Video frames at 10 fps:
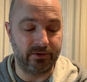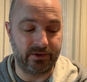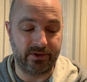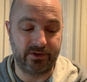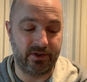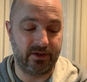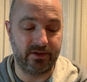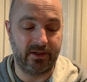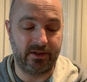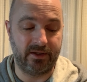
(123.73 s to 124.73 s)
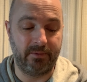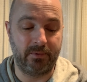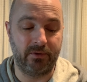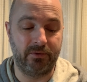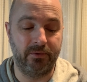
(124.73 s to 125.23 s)
She says she doesn't like the
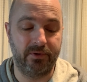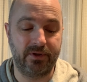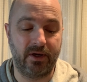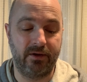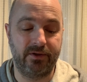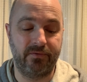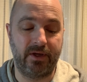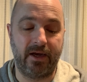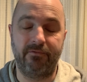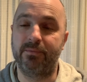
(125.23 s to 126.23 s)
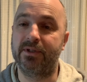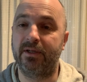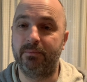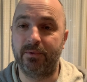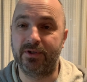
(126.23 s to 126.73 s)
typical tourist cards. So if you have them, send
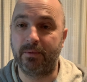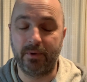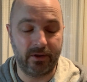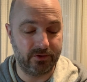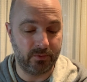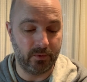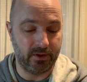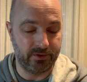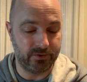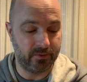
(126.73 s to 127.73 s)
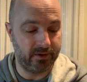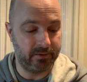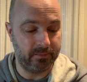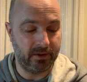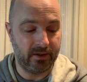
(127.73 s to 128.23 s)
them to someone else who will enjoy them.